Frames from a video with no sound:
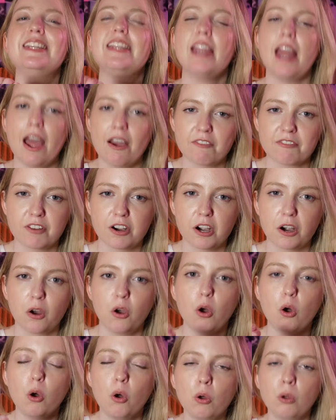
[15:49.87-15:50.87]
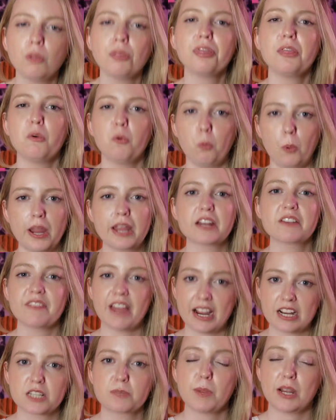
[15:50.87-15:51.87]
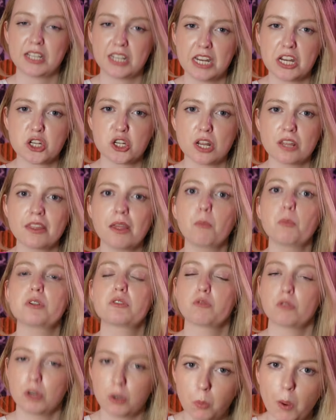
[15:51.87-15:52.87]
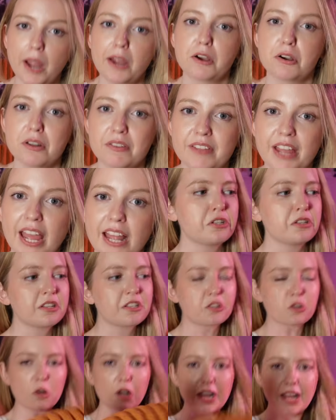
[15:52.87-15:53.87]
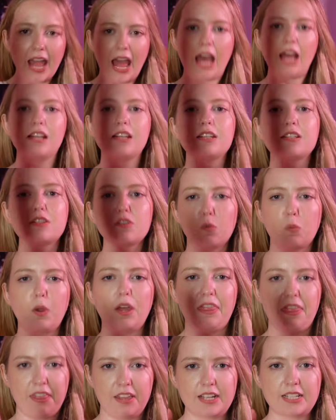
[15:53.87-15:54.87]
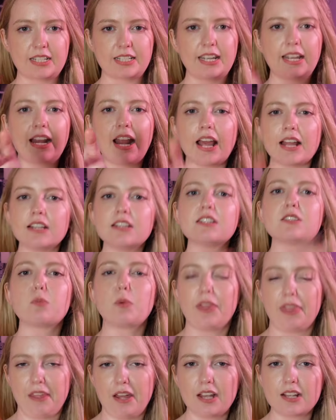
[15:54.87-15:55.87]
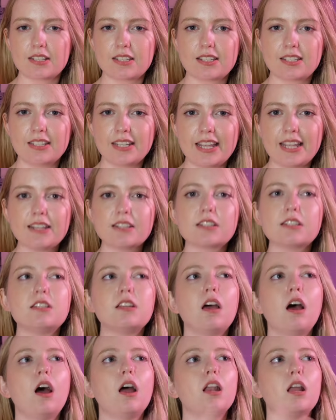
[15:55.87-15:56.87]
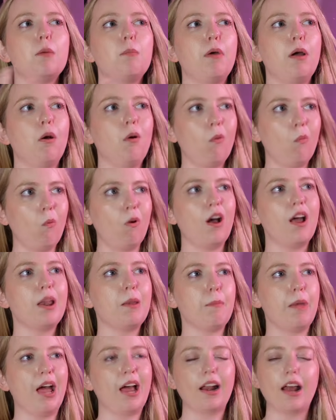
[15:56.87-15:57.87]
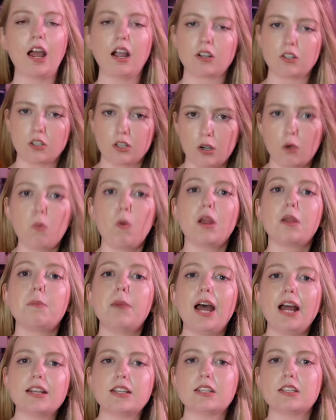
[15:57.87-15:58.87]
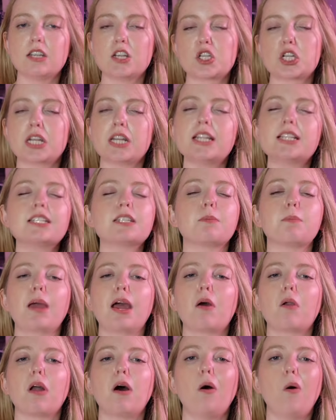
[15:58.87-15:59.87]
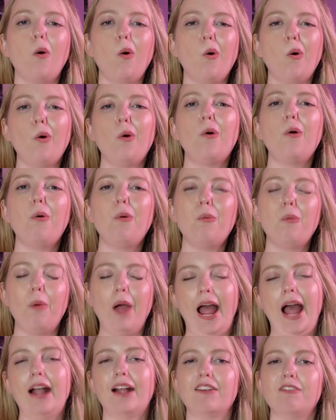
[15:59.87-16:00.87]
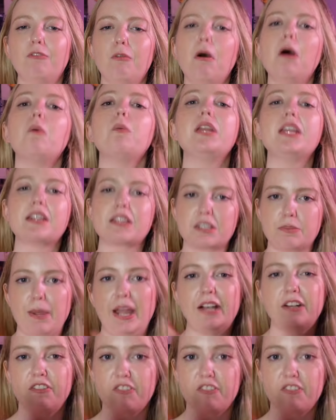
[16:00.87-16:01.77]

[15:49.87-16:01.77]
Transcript: never hold the weight of expectation that was required of it. So the story ends with this. It ends with us. It's not about one bad actor or one bad decision. It's about a whole whack of what we expect